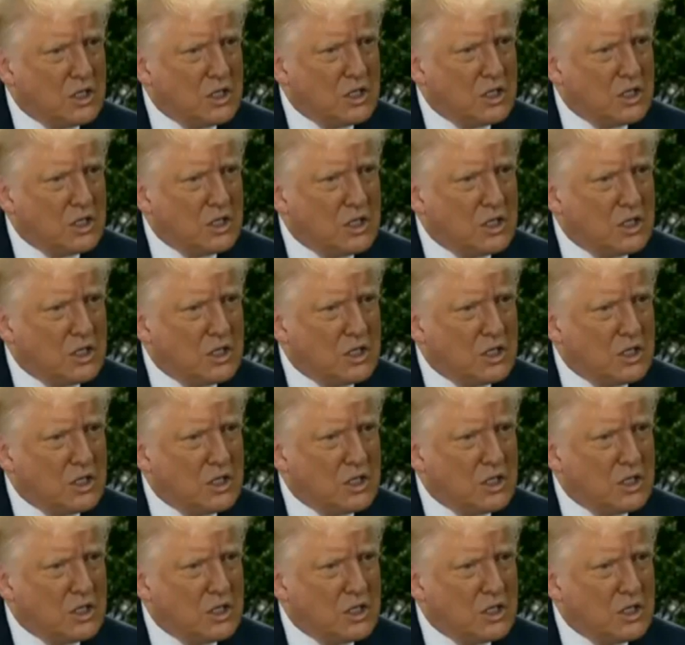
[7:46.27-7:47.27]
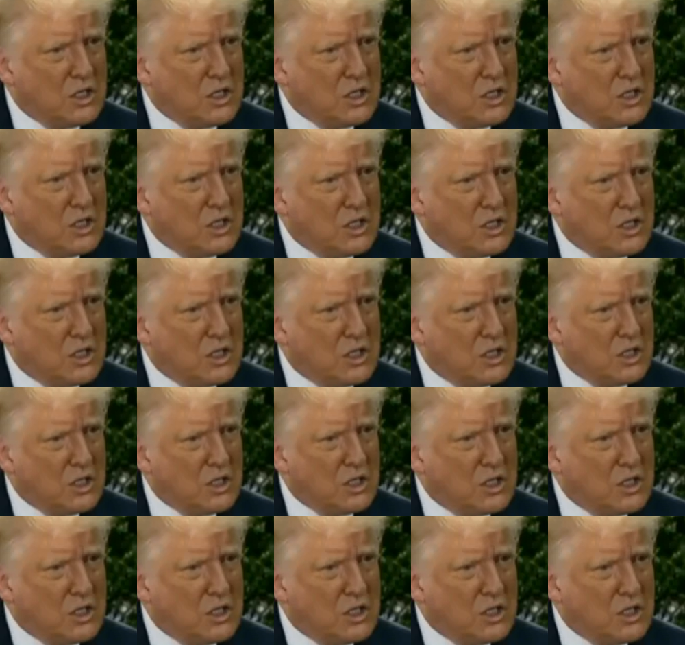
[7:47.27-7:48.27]

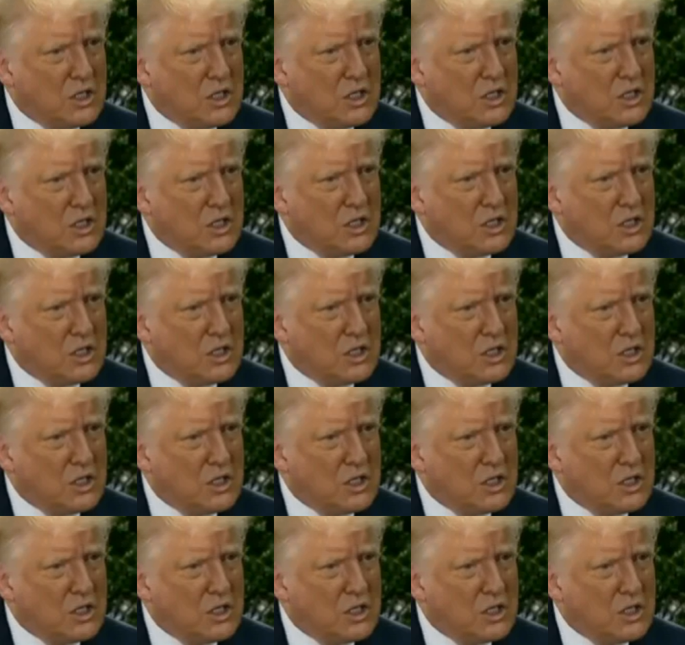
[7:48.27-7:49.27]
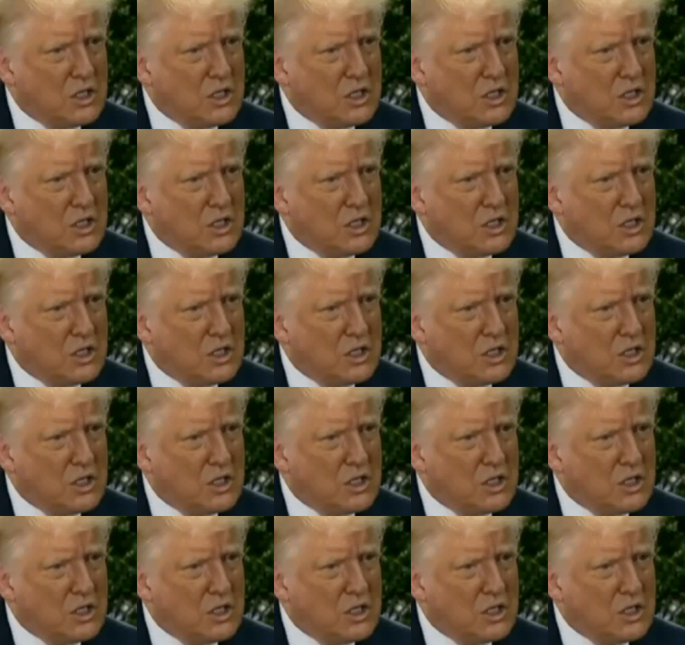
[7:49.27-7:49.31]
The person shown says nothing.